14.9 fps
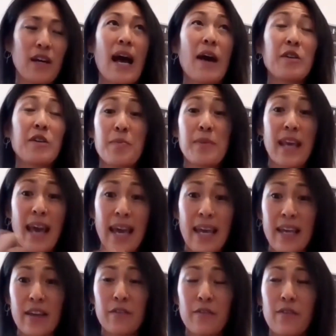how to
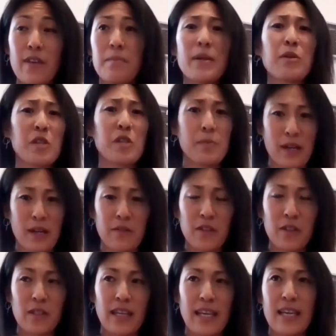behave and be
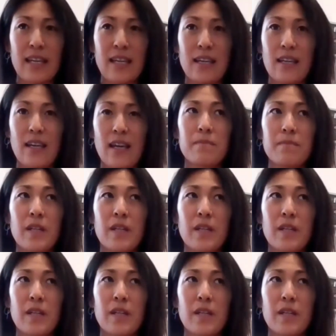respectful in,